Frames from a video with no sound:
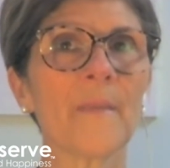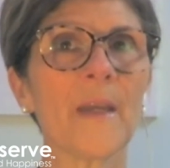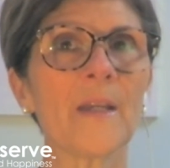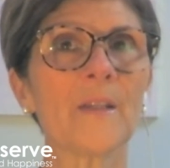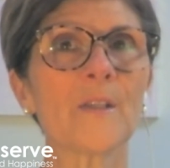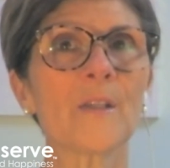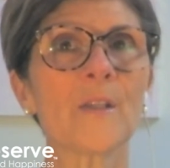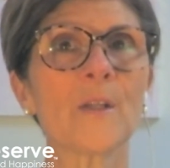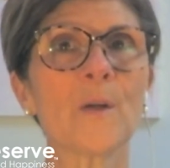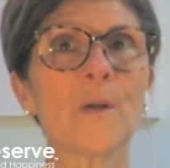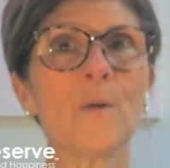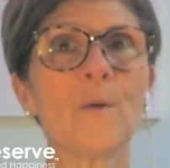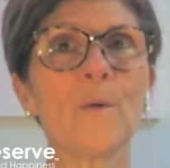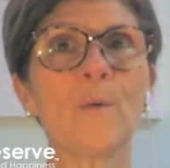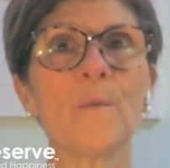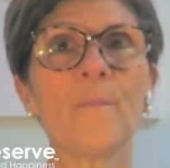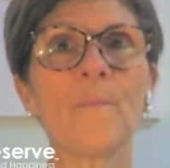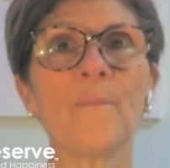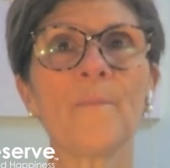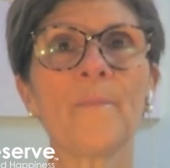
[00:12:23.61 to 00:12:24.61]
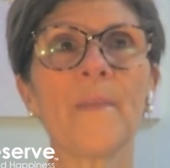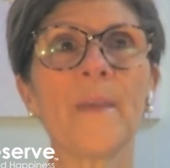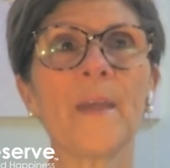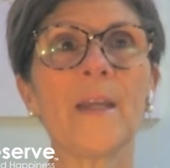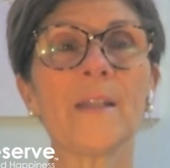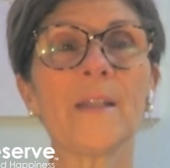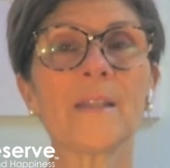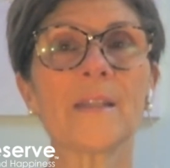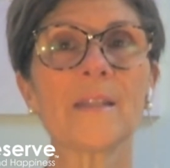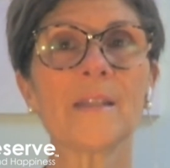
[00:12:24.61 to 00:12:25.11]
And so
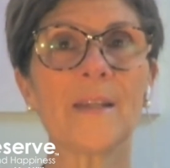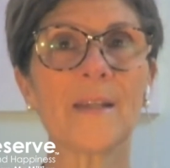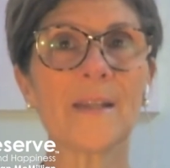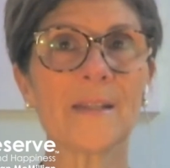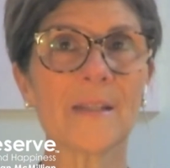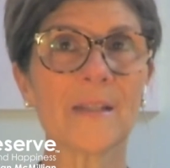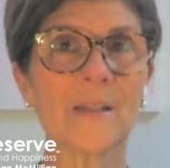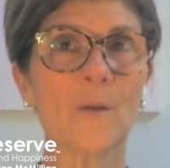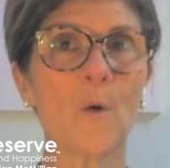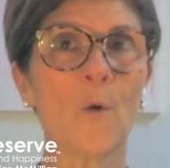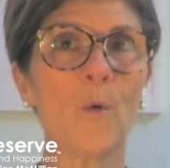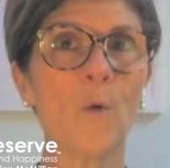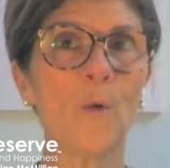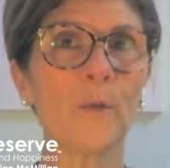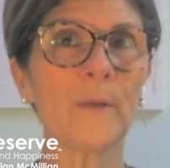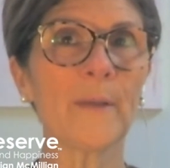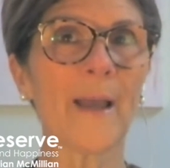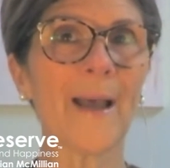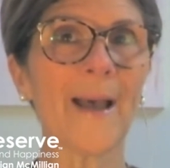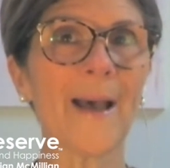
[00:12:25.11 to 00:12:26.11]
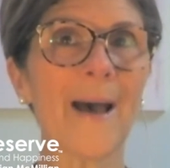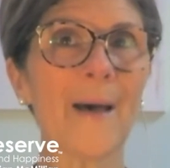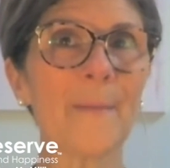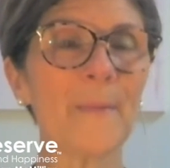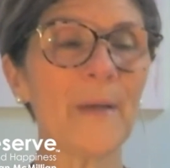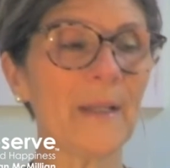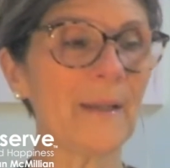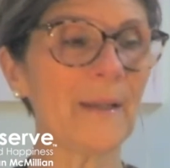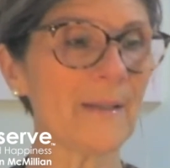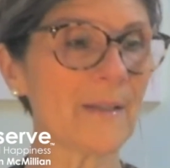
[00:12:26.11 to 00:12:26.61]
it's an old
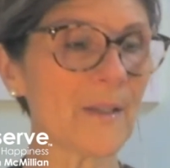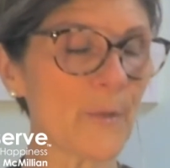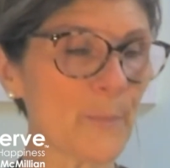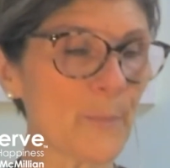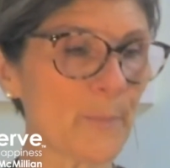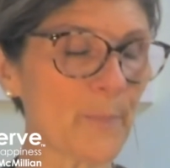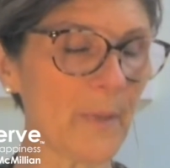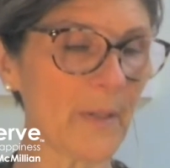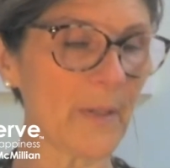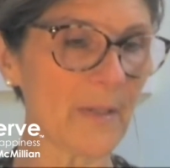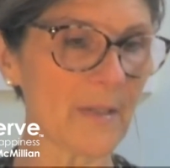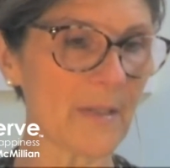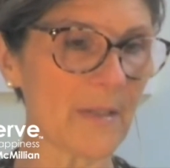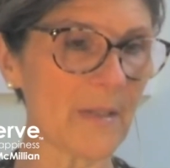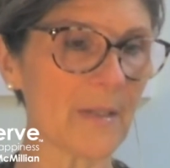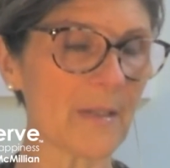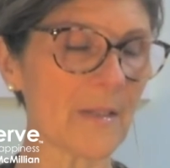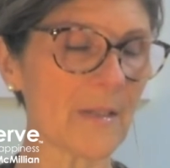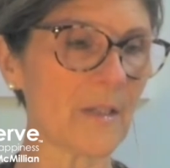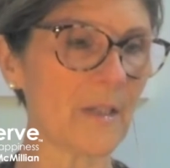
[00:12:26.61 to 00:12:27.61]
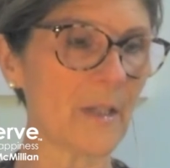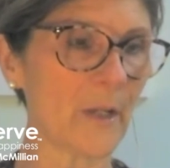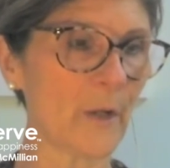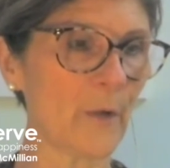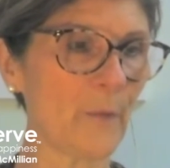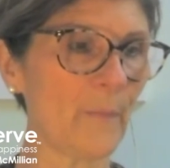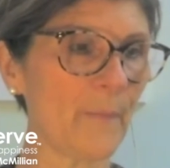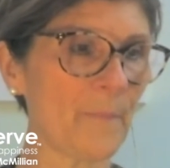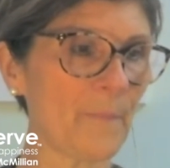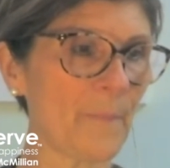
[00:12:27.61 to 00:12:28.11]
habit. It's
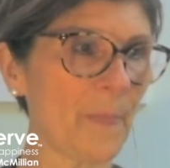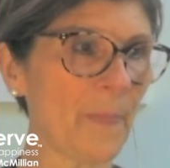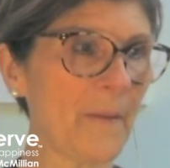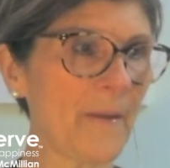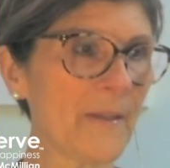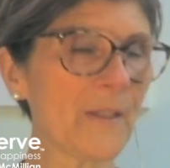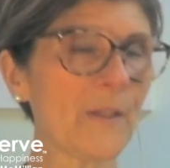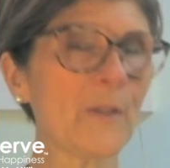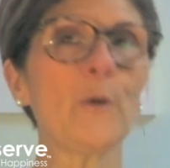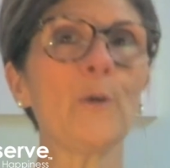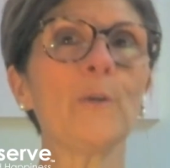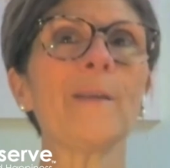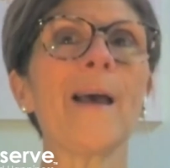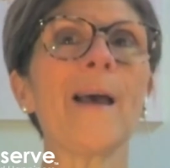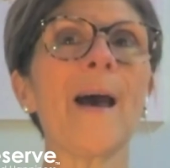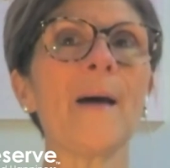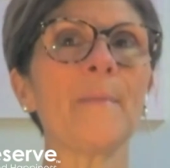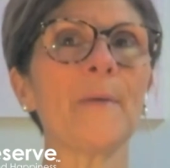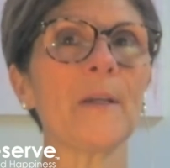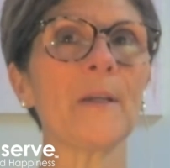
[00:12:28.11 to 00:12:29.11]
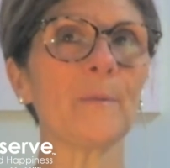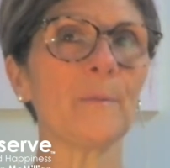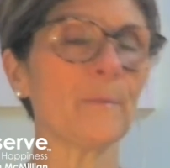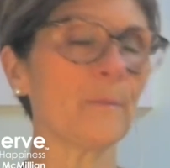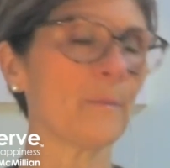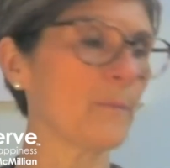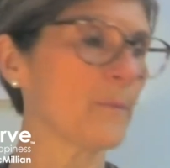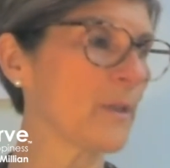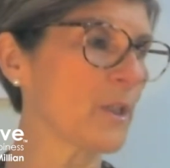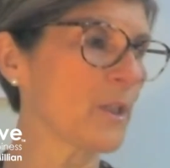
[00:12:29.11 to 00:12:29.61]
an old habit,
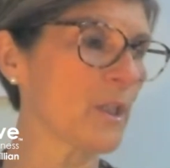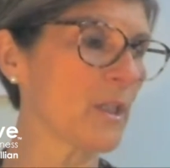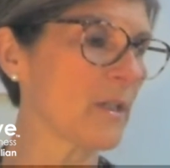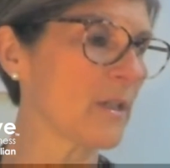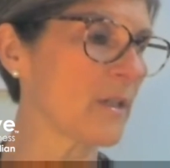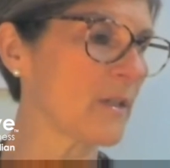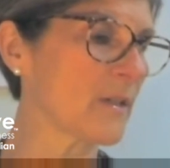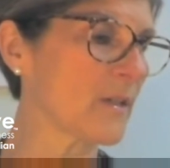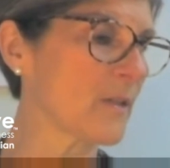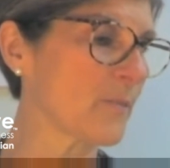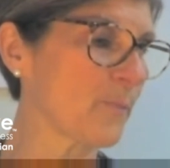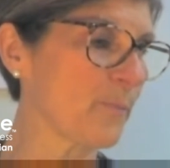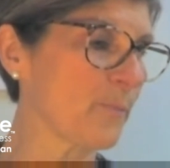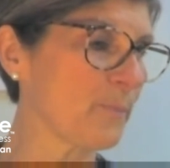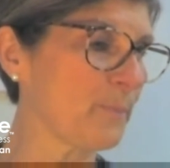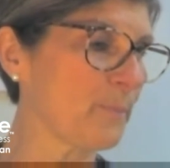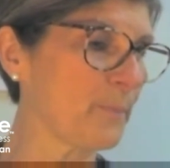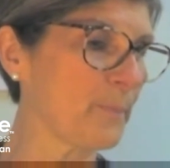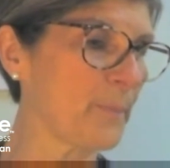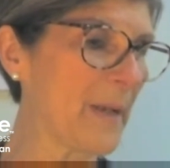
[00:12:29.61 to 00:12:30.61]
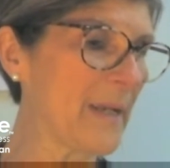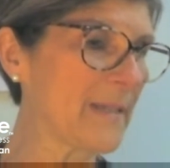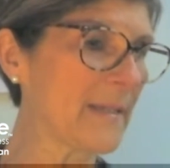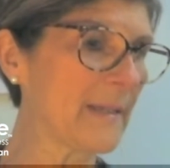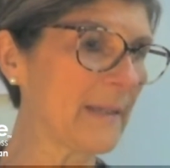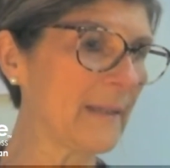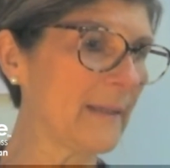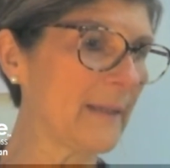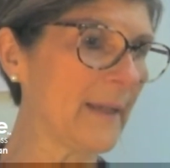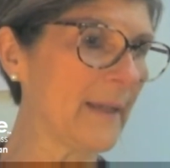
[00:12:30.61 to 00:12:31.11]
which is
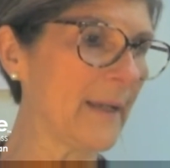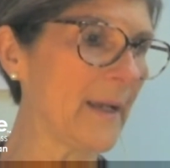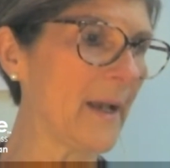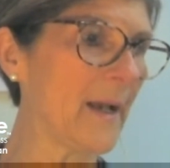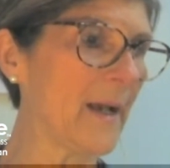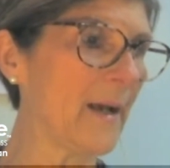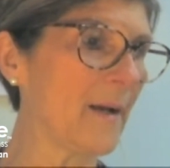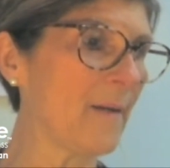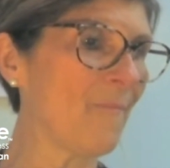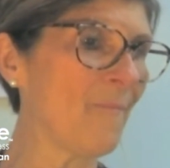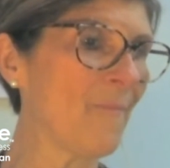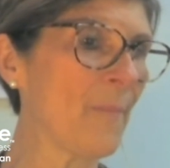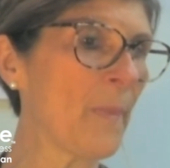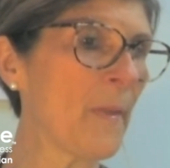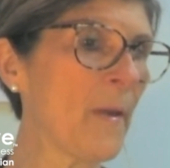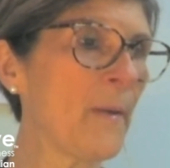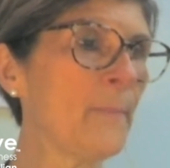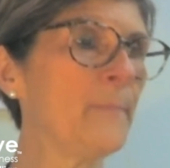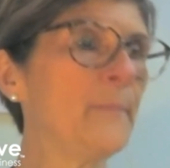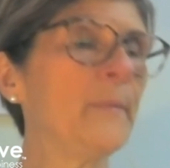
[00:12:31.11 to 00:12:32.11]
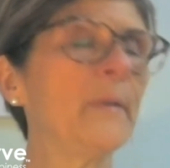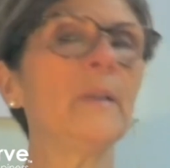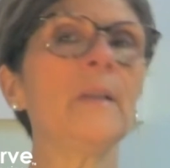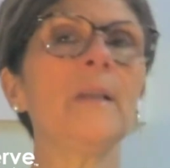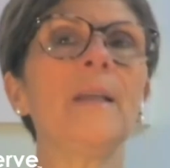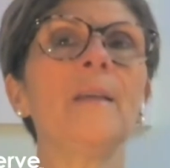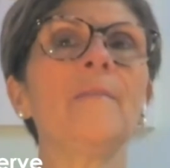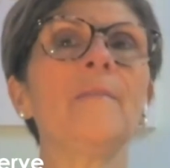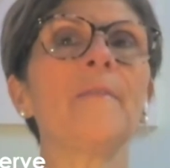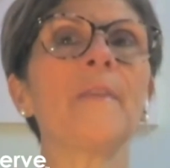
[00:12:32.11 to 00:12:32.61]
basically a
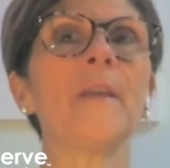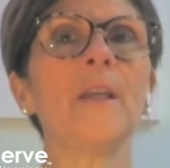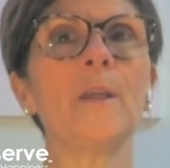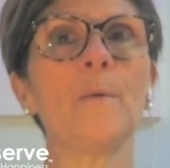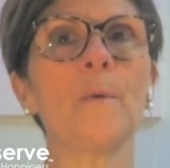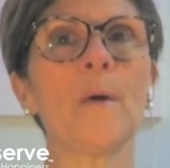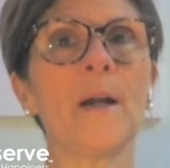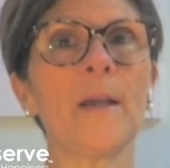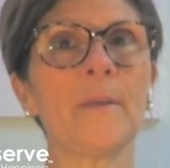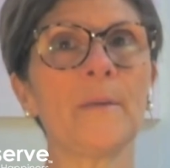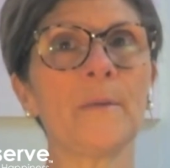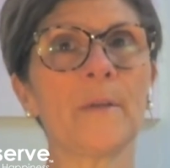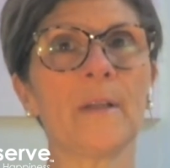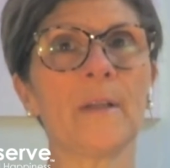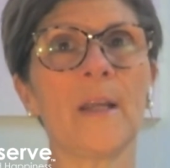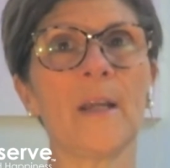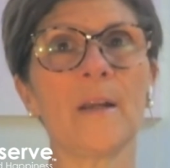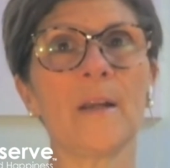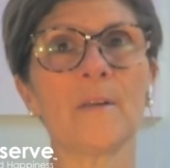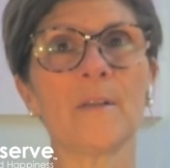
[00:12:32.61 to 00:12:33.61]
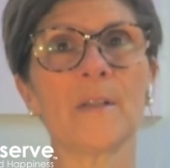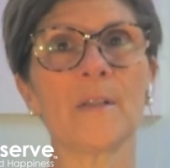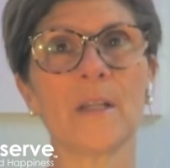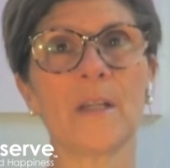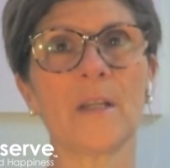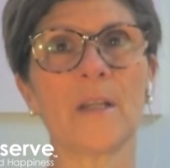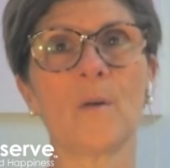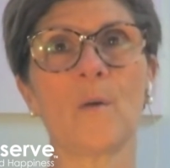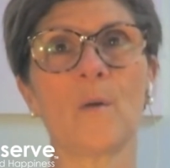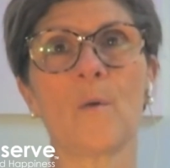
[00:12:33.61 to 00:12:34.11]
belief that you either
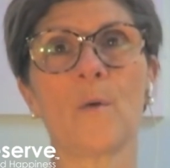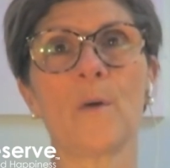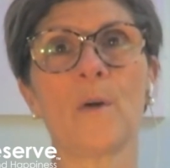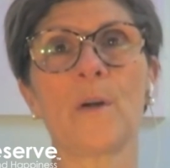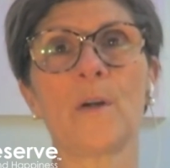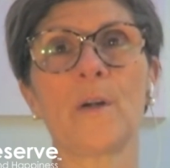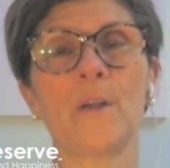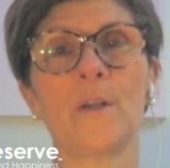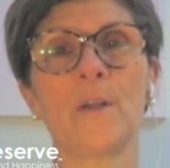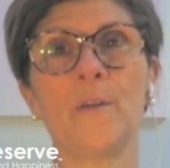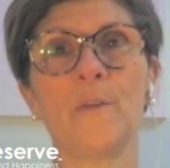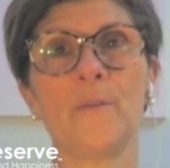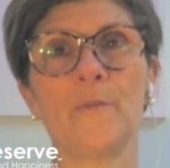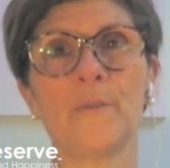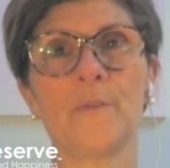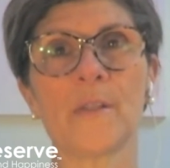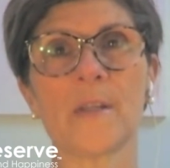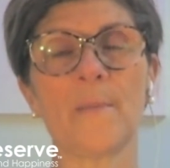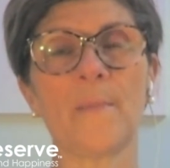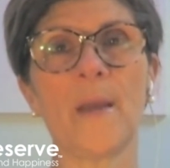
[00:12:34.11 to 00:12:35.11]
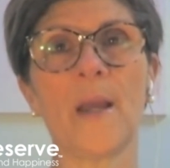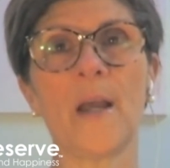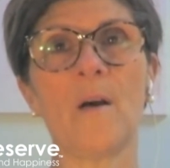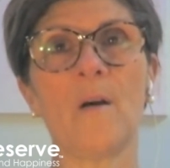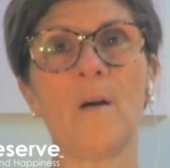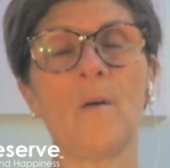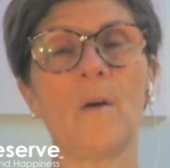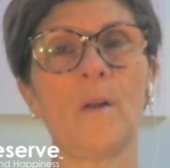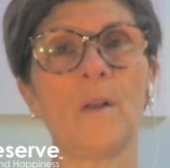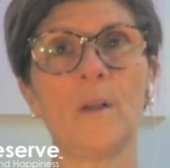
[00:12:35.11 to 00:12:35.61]
inherited or you've
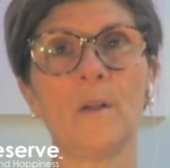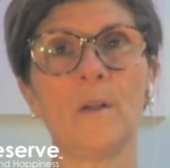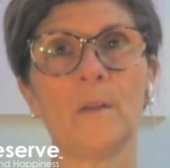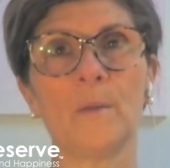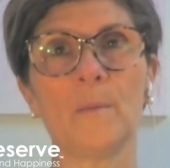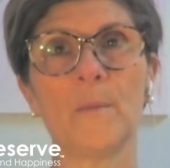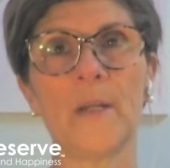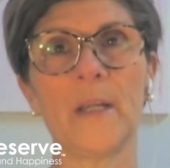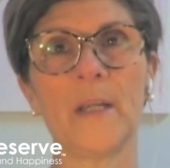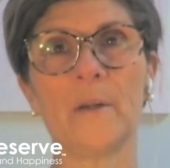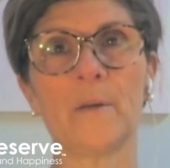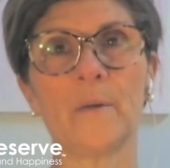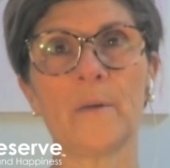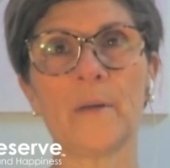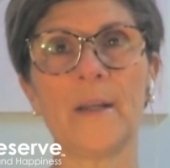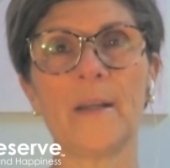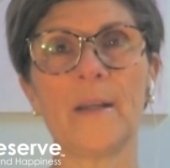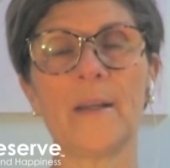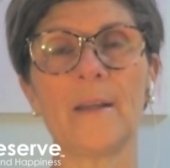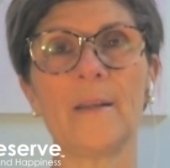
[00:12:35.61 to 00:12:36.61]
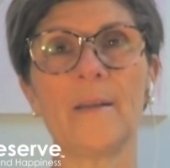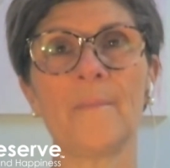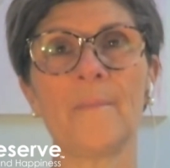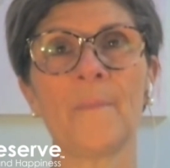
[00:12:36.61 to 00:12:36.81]
somehow along the way created,